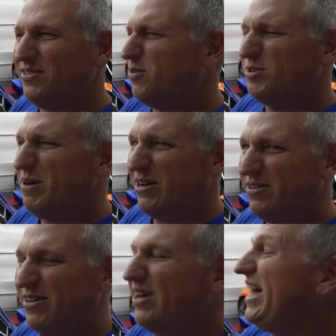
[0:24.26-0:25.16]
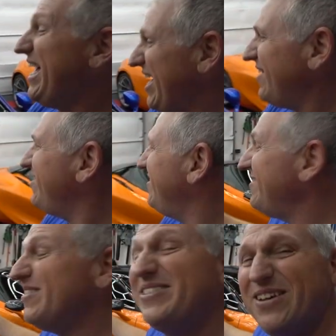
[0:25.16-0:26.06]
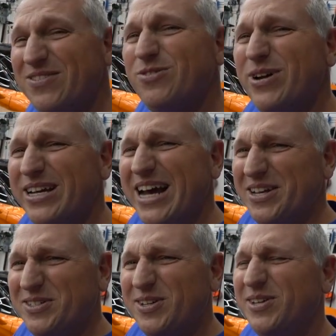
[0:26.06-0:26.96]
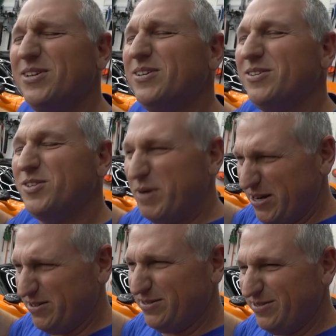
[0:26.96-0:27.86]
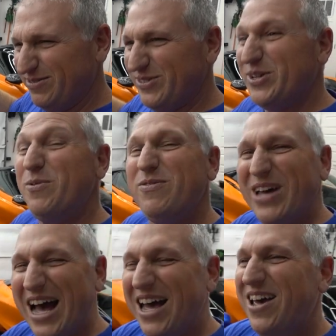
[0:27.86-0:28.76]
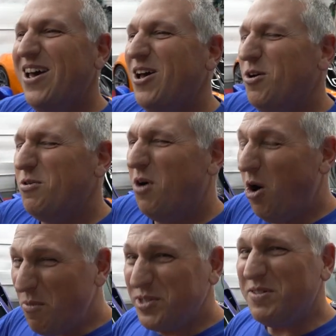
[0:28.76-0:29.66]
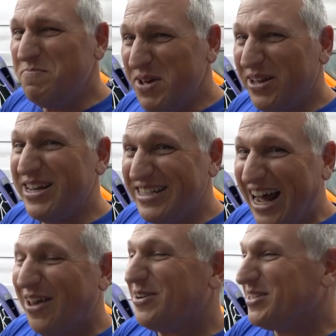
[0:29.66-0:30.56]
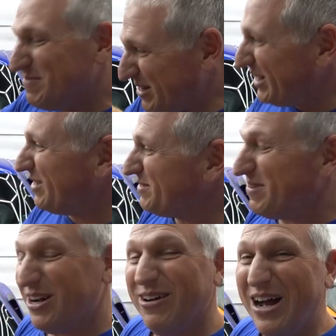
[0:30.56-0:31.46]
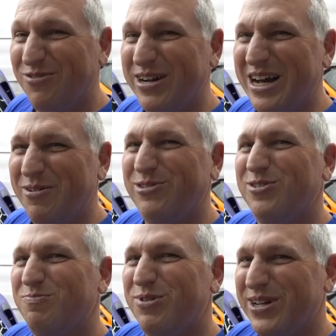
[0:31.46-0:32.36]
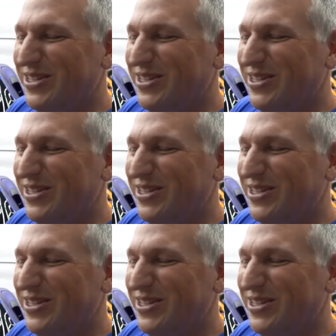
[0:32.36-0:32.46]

no Spider, and the 720s Spider. So we've got almost $1 million in McLarens in my garage right now, which is pretty